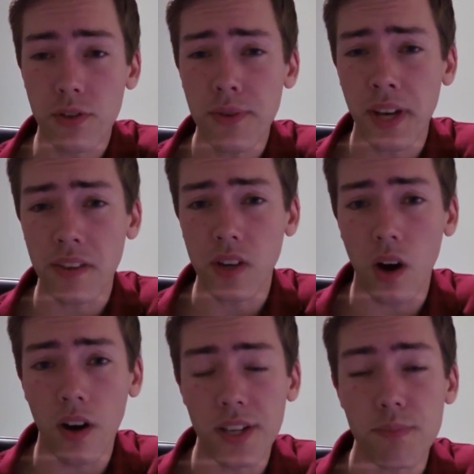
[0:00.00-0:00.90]
so you can
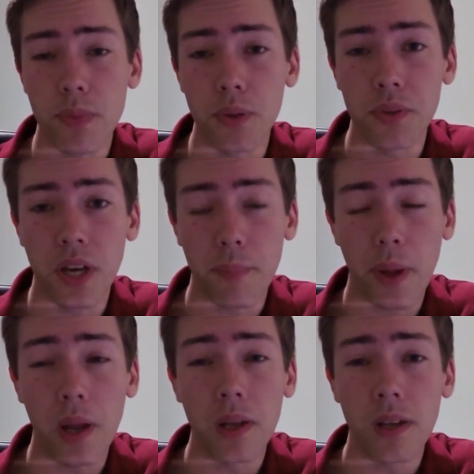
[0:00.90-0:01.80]
have ice build
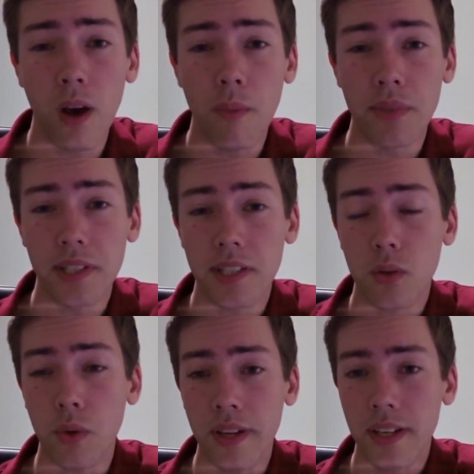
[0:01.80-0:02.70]
up alarmingly
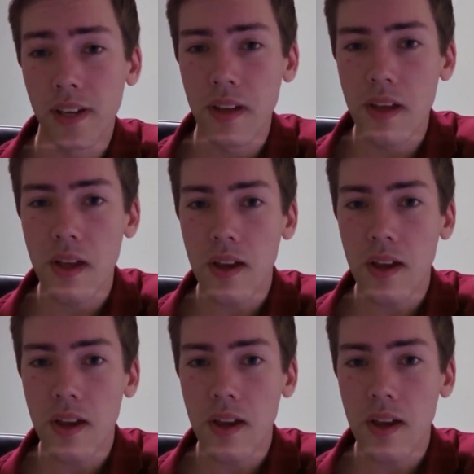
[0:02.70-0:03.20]
quick,